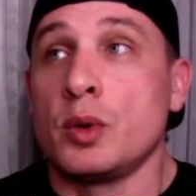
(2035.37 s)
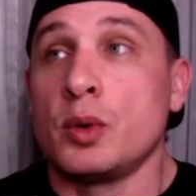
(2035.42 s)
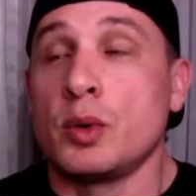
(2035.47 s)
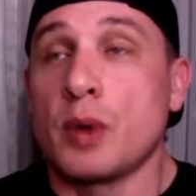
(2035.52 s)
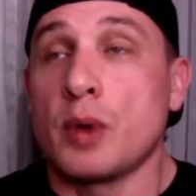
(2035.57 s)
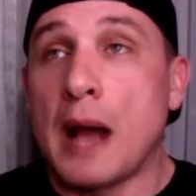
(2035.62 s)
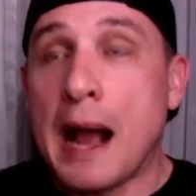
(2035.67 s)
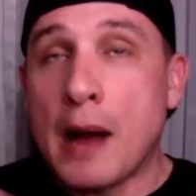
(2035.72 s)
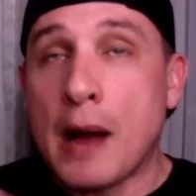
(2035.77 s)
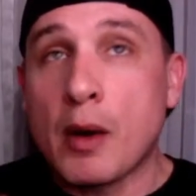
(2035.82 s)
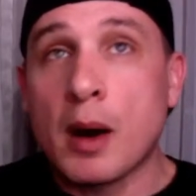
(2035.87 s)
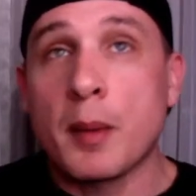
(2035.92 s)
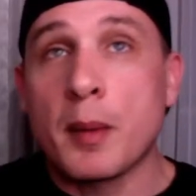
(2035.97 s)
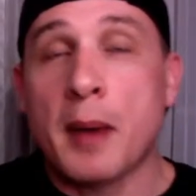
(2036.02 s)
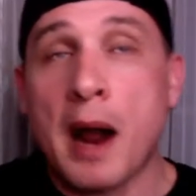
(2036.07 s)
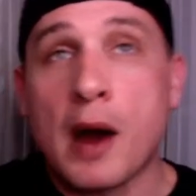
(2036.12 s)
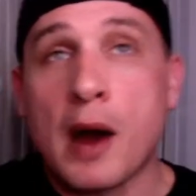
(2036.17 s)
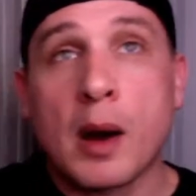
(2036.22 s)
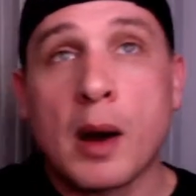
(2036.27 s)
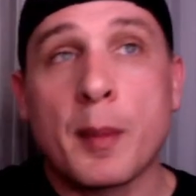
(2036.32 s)
how our,
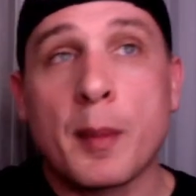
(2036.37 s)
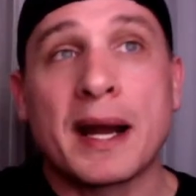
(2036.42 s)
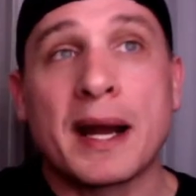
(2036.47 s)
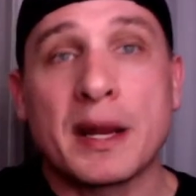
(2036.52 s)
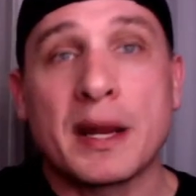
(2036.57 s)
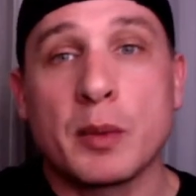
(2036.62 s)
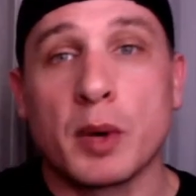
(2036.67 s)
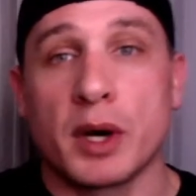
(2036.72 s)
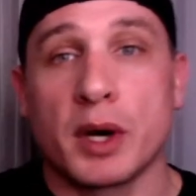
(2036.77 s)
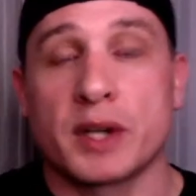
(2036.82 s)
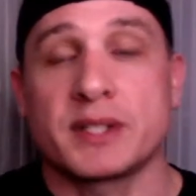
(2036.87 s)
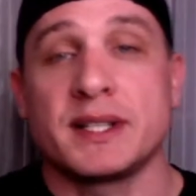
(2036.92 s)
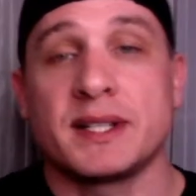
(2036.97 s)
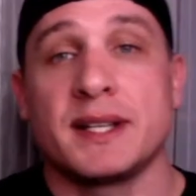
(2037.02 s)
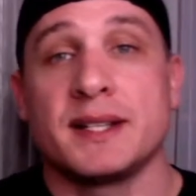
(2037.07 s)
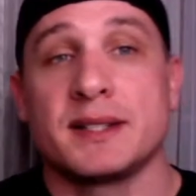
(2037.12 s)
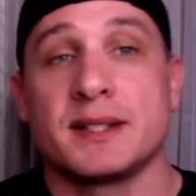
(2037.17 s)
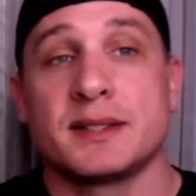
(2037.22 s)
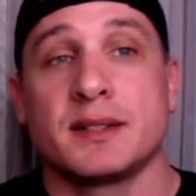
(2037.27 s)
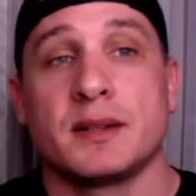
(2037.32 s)
how our body works
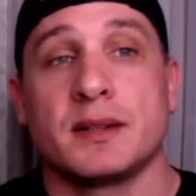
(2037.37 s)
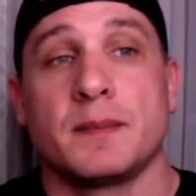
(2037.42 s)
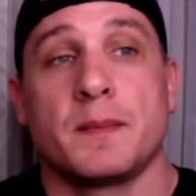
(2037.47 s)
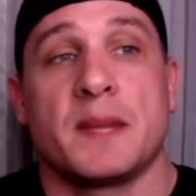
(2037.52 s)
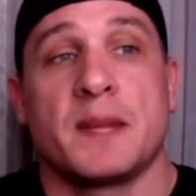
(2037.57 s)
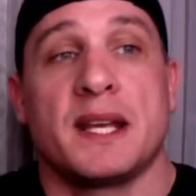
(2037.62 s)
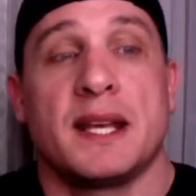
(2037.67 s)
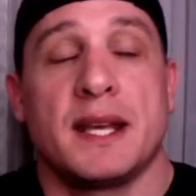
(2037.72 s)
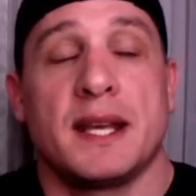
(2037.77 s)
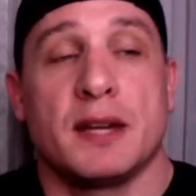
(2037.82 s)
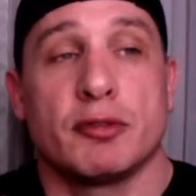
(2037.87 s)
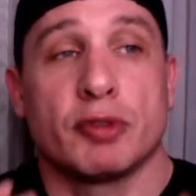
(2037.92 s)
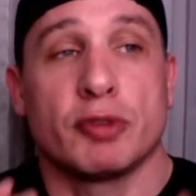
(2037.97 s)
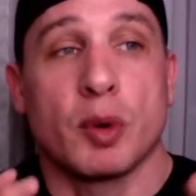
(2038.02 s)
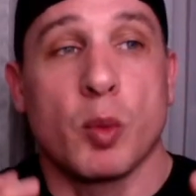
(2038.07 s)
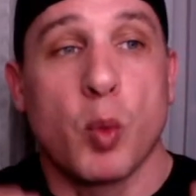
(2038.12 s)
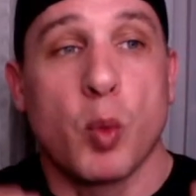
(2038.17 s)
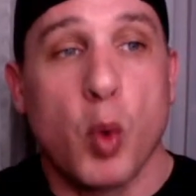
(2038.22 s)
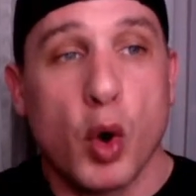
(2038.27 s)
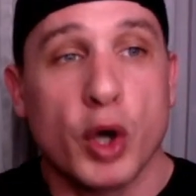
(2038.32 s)
is it
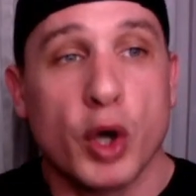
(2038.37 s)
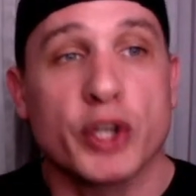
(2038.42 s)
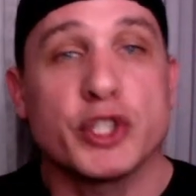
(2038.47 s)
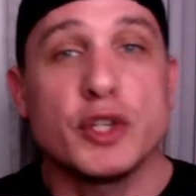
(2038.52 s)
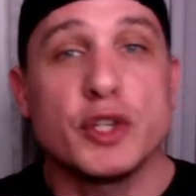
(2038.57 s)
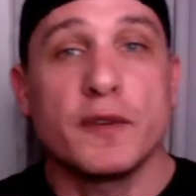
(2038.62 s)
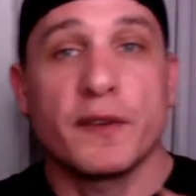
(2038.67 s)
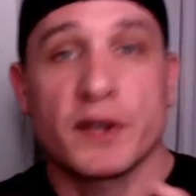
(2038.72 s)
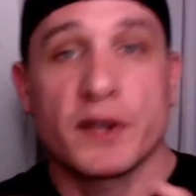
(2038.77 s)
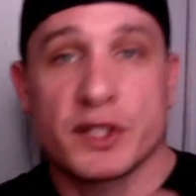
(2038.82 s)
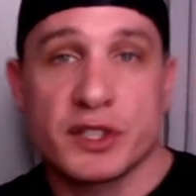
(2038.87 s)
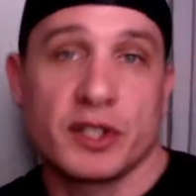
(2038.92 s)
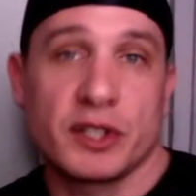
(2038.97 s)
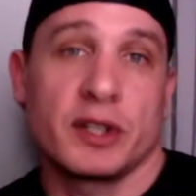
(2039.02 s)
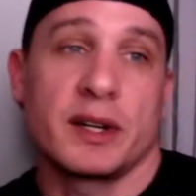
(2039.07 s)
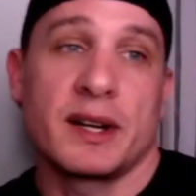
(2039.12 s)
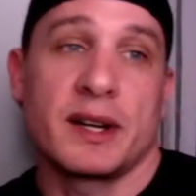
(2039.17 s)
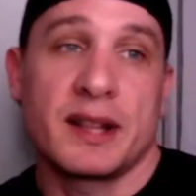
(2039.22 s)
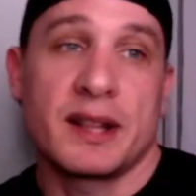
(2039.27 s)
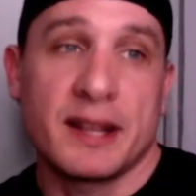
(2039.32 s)
rewards you for
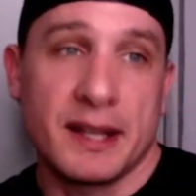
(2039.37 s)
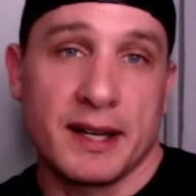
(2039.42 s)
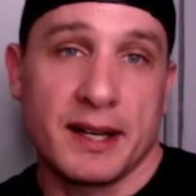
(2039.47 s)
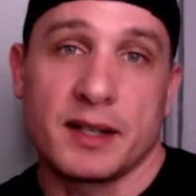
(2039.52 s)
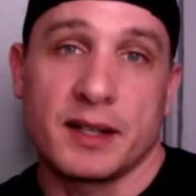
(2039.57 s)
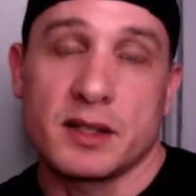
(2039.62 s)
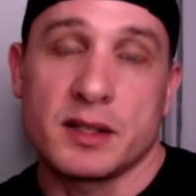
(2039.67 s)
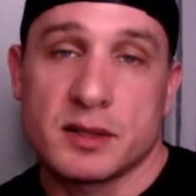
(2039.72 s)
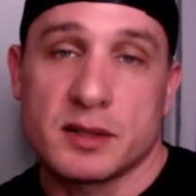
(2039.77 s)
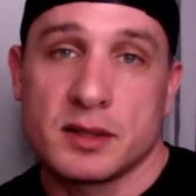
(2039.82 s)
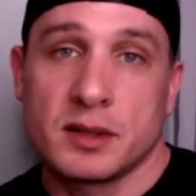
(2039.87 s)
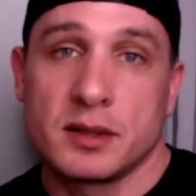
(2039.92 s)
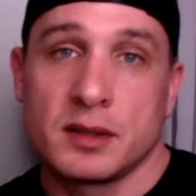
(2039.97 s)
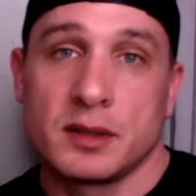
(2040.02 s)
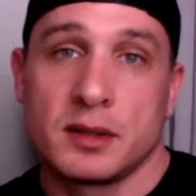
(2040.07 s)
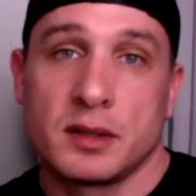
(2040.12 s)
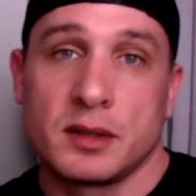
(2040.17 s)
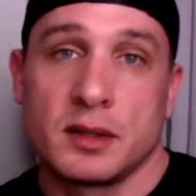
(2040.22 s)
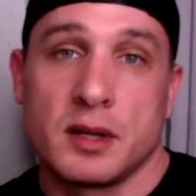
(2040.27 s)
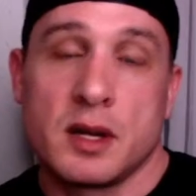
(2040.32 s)
certain things
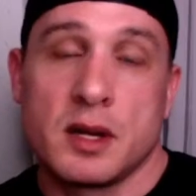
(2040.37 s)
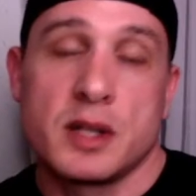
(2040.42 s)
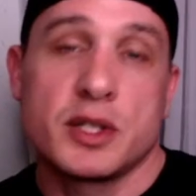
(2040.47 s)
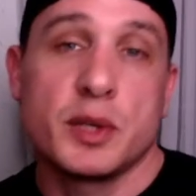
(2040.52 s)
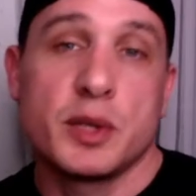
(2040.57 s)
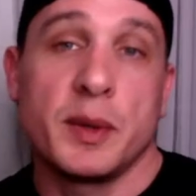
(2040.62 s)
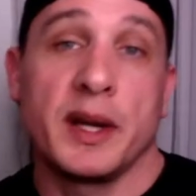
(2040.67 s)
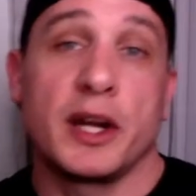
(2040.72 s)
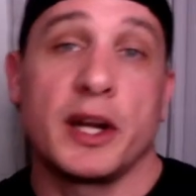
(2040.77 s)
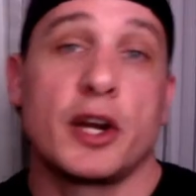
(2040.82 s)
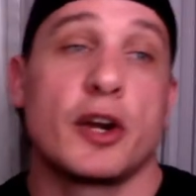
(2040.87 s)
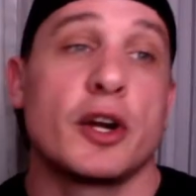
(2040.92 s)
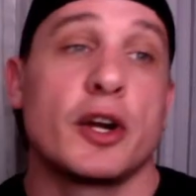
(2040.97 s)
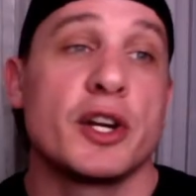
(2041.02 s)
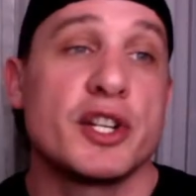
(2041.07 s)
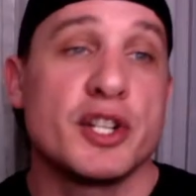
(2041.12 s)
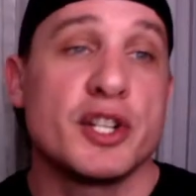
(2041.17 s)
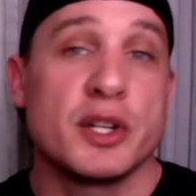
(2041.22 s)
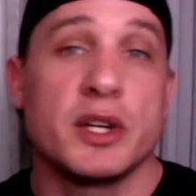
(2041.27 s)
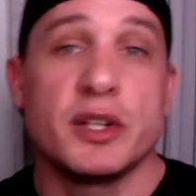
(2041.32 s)
to
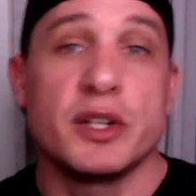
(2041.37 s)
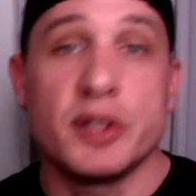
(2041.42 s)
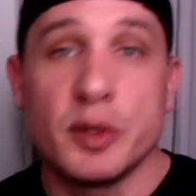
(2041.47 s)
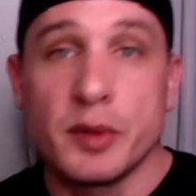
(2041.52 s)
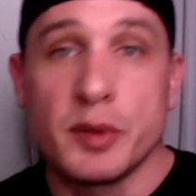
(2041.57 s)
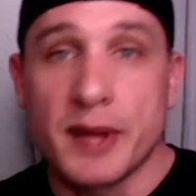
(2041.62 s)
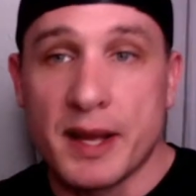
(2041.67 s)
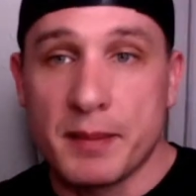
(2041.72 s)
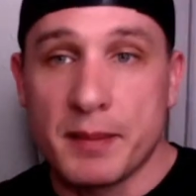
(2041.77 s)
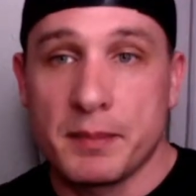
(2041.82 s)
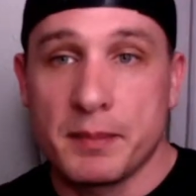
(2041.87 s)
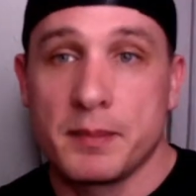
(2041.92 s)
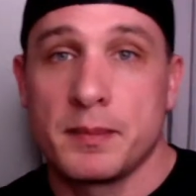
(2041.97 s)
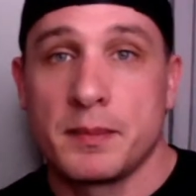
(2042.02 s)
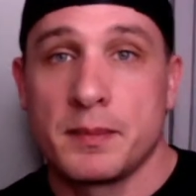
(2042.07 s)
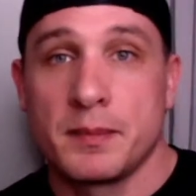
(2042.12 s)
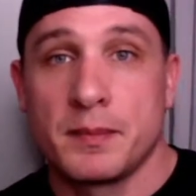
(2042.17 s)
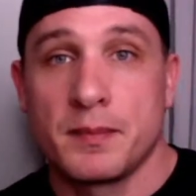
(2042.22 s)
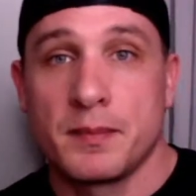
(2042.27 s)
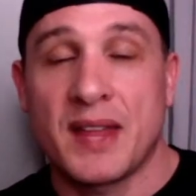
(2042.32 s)
encourage you to do them.
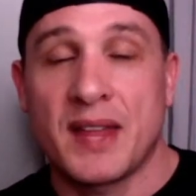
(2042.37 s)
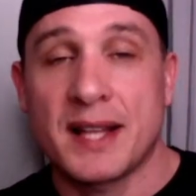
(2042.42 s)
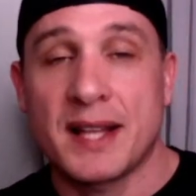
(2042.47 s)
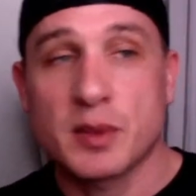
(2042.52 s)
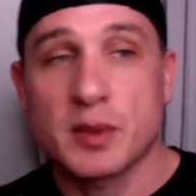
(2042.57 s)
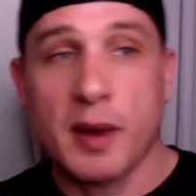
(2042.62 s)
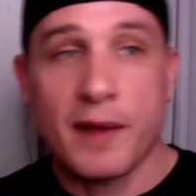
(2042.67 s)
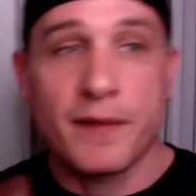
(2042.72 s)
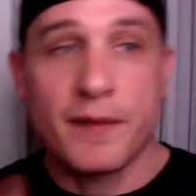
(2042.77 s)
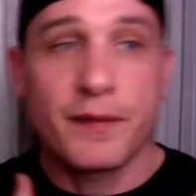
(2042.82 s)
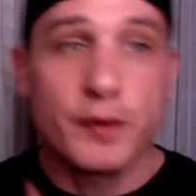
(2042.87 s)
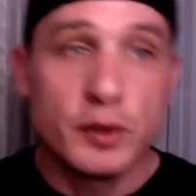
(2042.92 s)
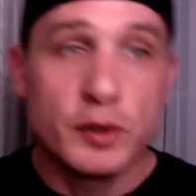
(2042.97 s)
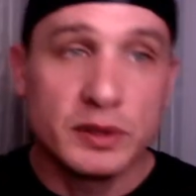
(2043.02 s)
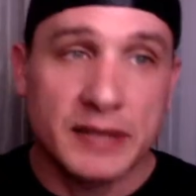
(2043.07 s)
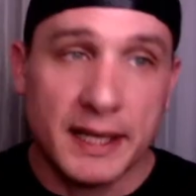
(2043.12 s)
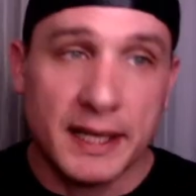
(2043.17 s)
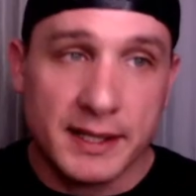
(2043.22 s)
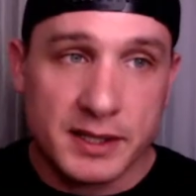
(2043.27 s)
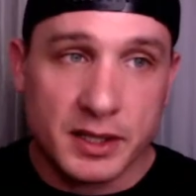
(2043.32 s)
That's why food
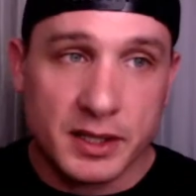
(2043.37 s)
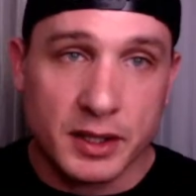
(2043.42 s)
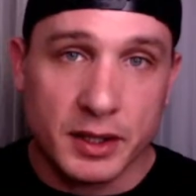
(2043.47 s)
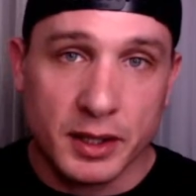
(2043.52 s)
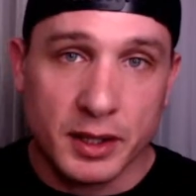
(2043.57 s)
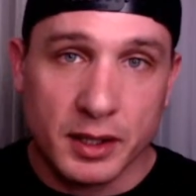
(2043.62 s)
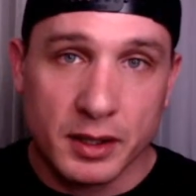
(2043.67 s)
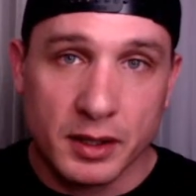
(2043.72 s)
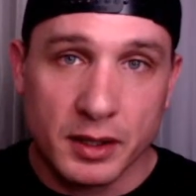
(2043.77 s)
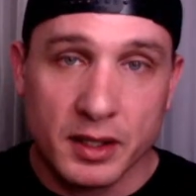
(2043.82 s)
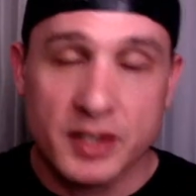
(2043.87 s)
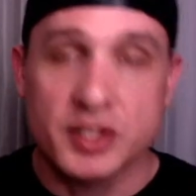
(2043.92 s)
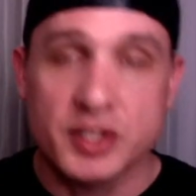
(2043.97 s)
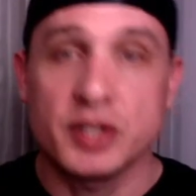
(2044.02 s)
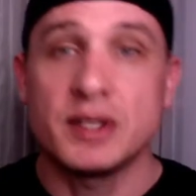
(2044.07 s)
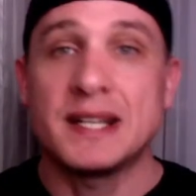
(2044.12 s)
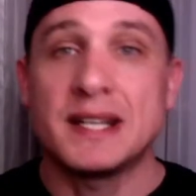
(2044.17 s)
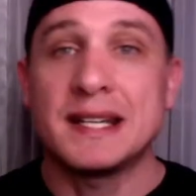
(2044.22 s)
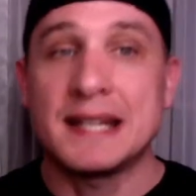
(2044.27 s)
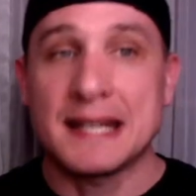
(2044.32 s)
tastes good, because
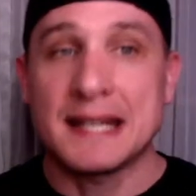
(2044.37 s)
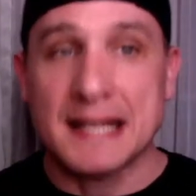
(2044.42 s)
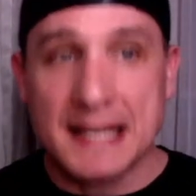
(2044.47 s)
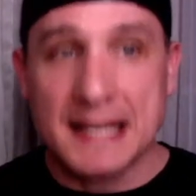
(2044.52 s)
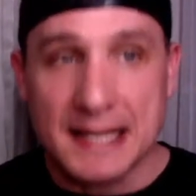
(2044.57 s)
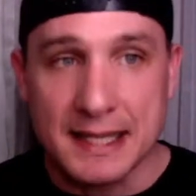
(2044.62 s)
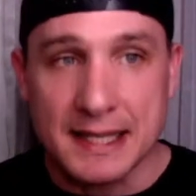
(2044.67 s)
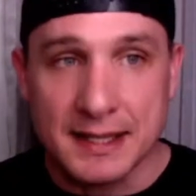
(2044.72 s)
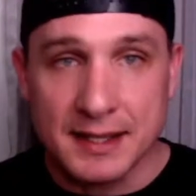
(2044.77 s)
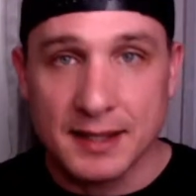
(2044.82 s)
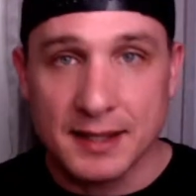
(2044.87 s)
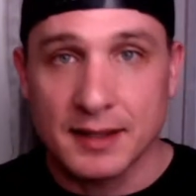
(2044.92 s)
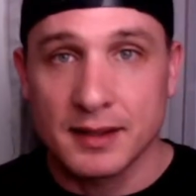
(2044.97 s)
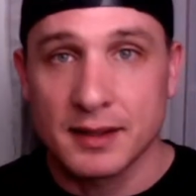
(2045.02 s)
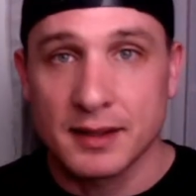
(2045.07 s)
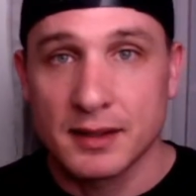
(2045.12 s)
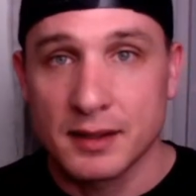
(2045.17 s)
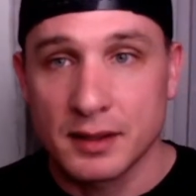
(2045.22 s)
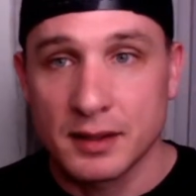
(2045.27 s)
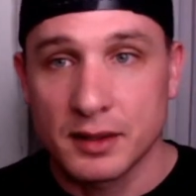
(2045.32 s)
you need to eat.
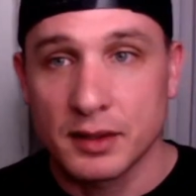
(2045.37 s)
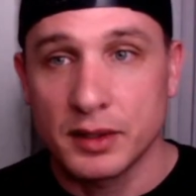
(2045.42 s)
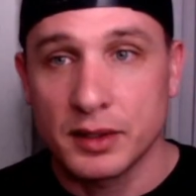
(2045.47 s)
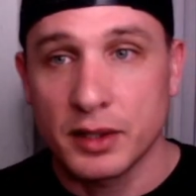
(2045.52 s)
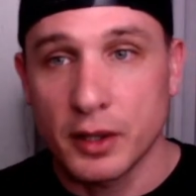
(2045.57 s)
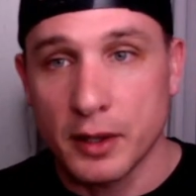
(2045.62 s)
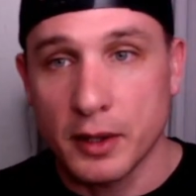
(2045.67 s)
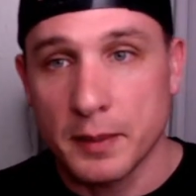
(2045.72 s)
You know what I